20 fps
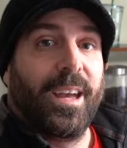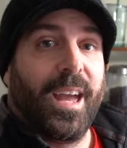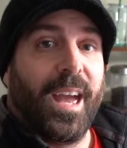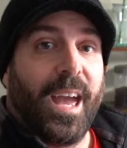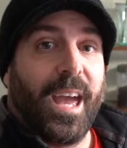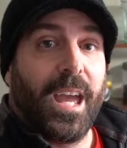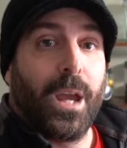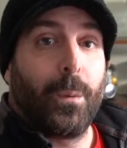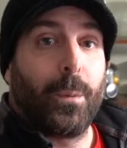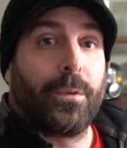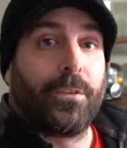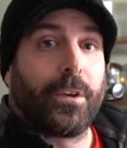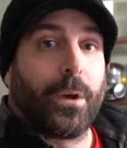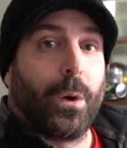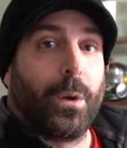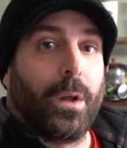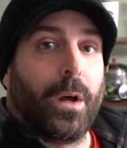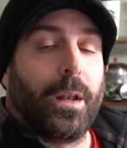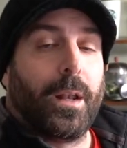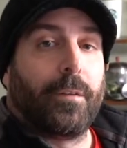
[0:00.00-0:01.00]
Hey, what's
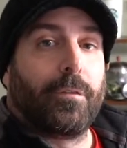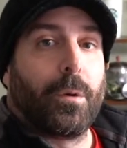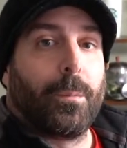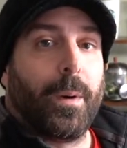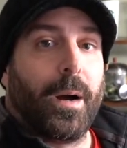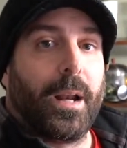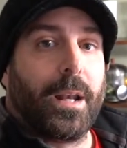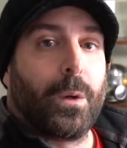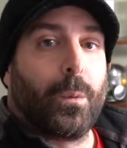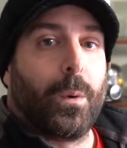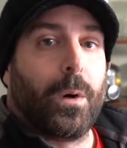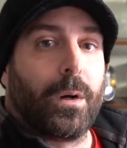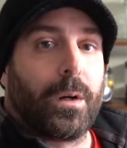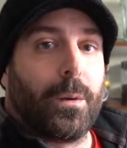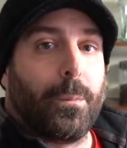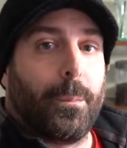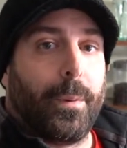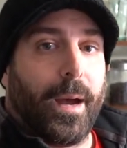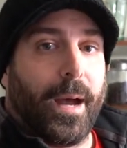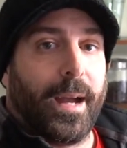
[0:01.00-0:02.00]
going on everybody?
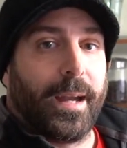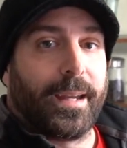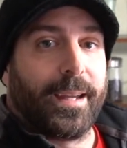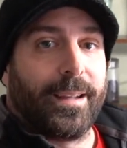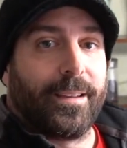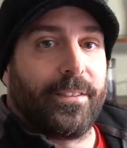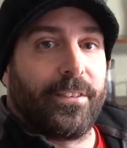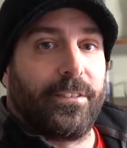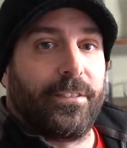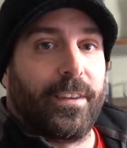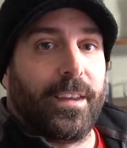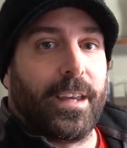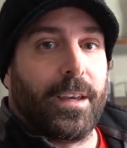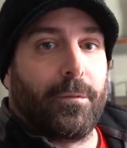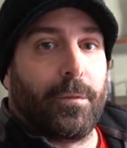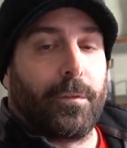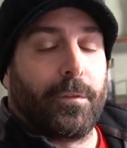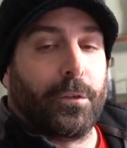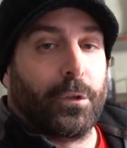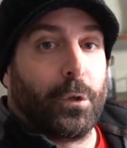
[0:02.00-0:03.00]
Welcome back. It's Steve.
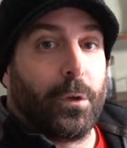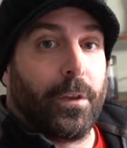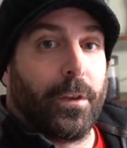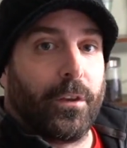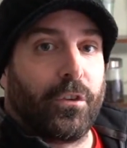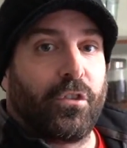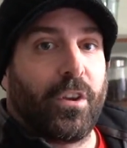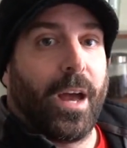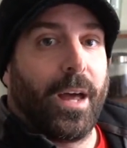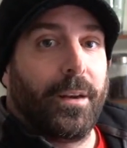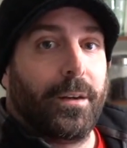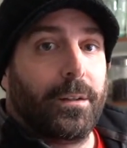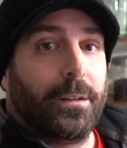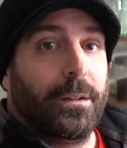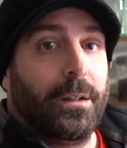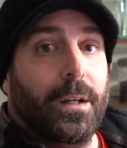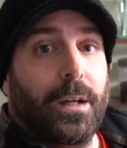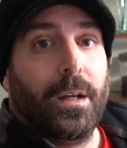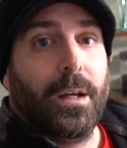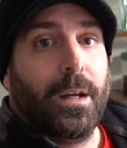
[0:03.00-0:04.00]
If you're new to the
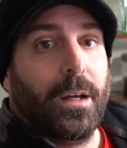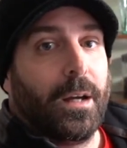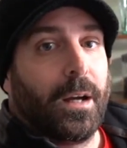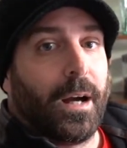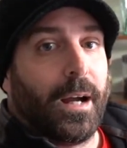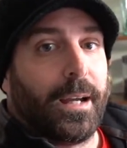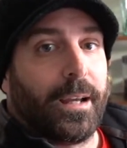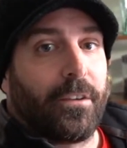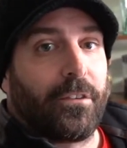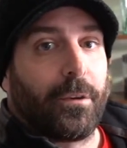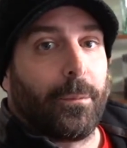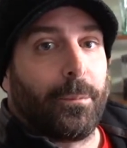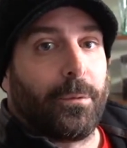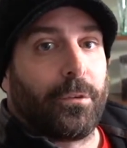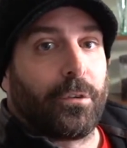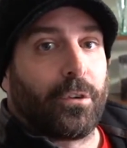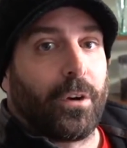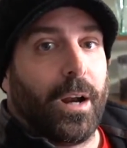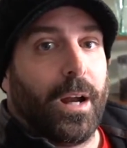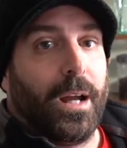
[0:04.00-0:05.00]
channel, like,
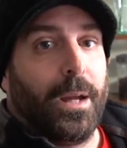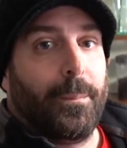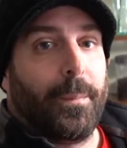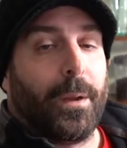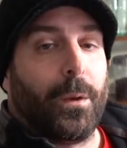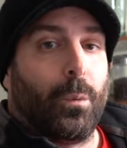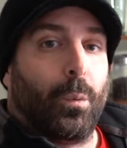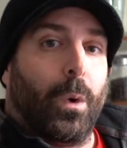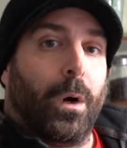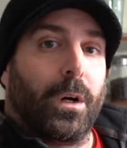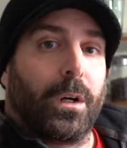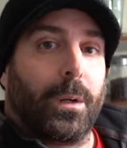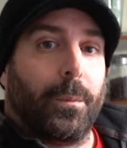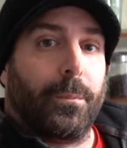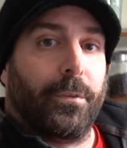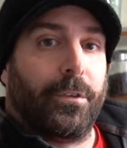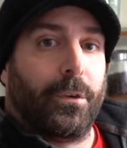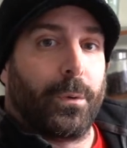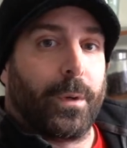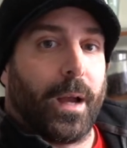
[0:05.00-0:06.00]
subscribe, and welcome
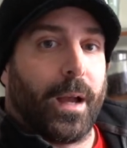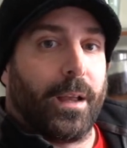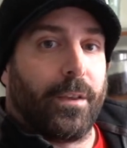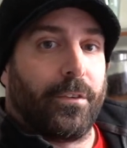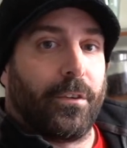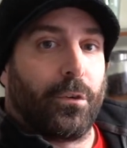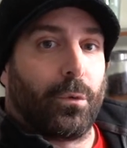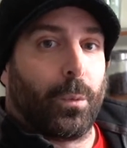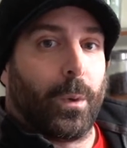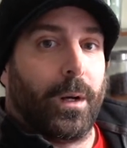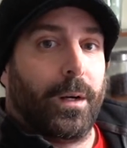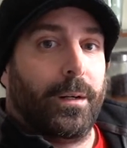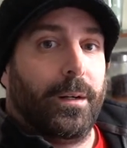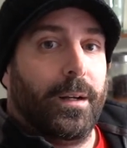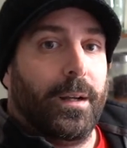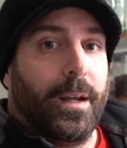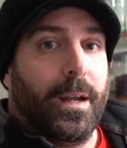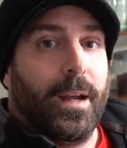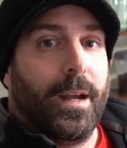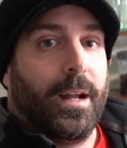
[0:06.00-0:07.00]
to you guys as well.
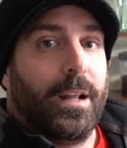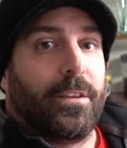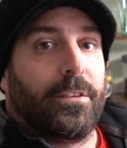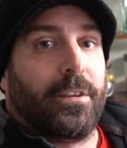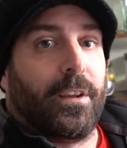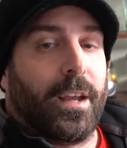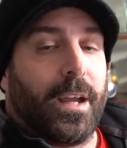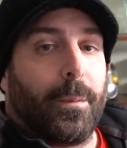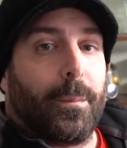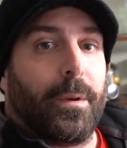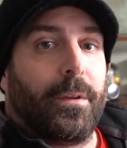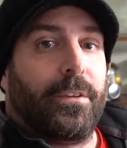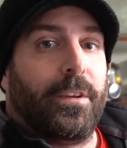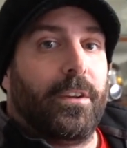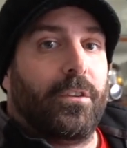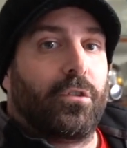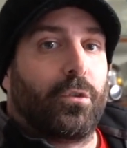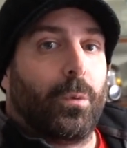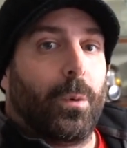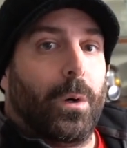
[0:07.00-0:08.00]
Today I'm going to
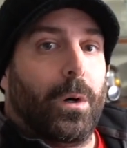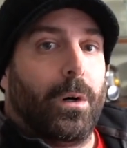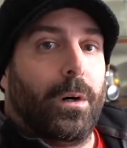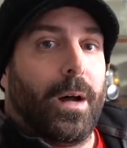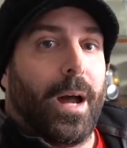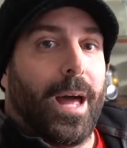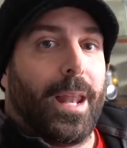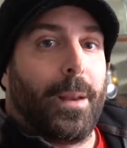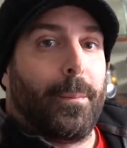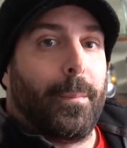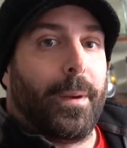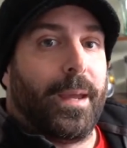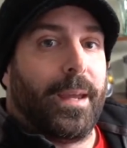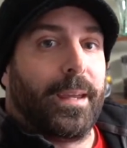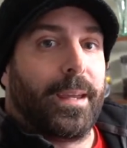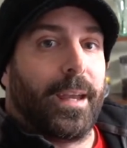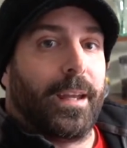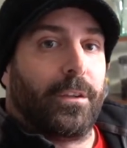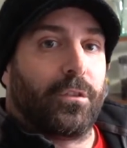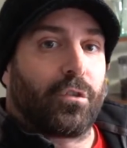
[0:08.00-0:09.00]
teach you all how to
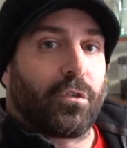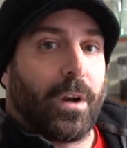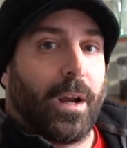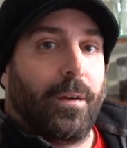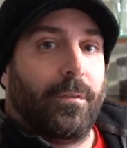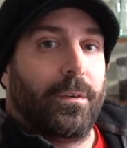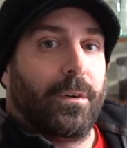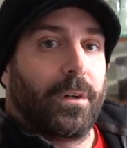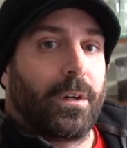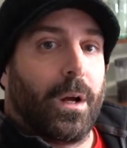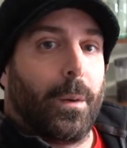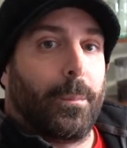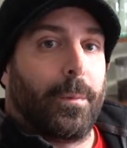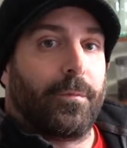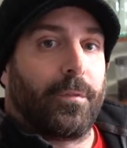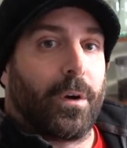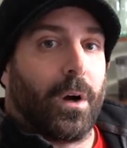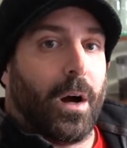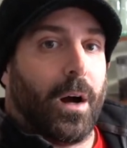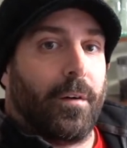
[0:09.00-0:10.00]
make a travel cup
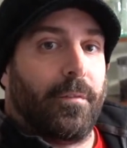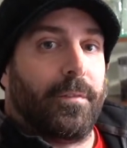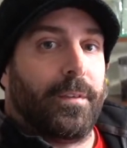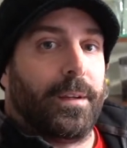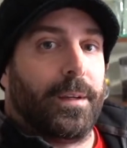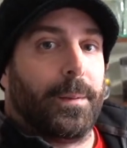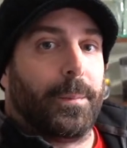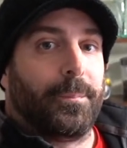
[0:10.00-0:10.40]
of coffee.